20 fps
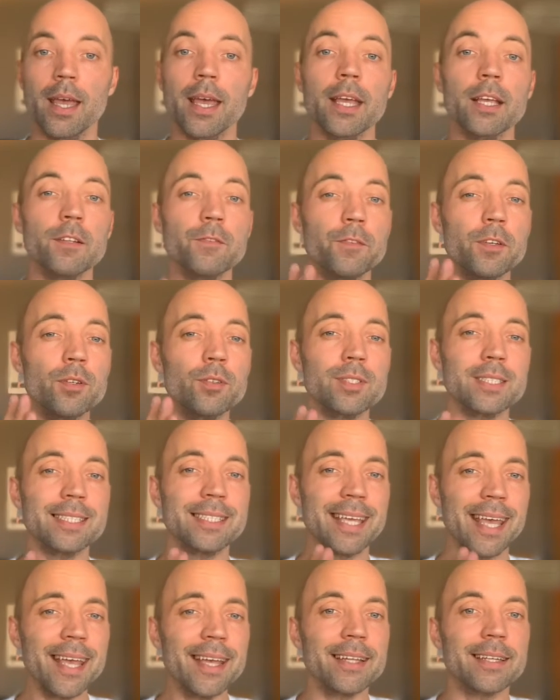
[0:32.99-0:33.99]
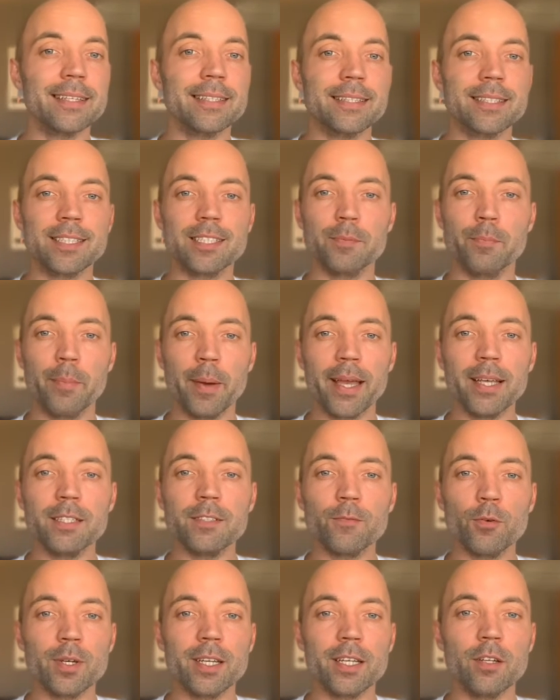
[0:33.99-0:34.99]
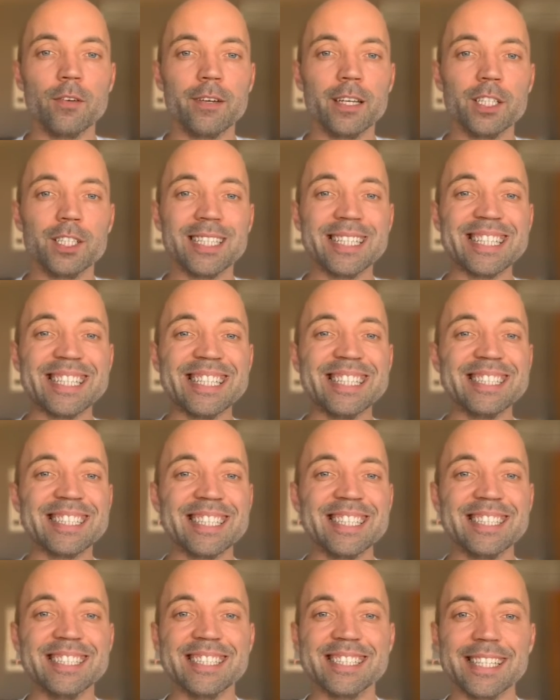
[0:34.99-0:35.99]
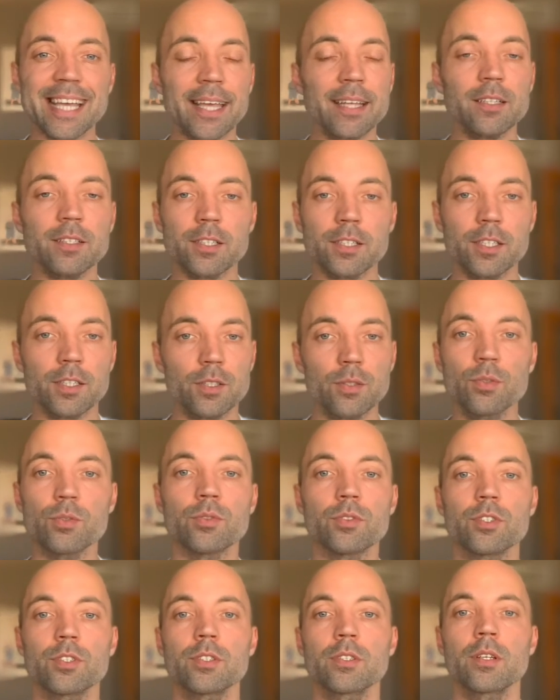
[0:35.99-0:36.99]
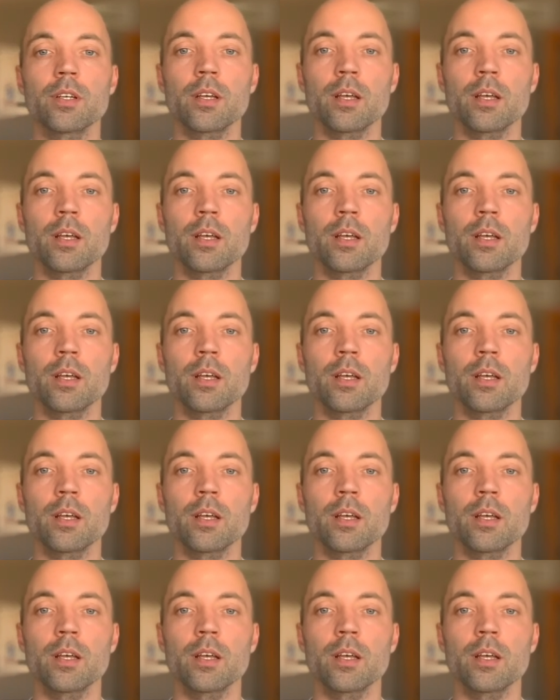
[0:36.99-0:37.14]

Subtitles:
In figure skating, the space for innovation is insanely huge.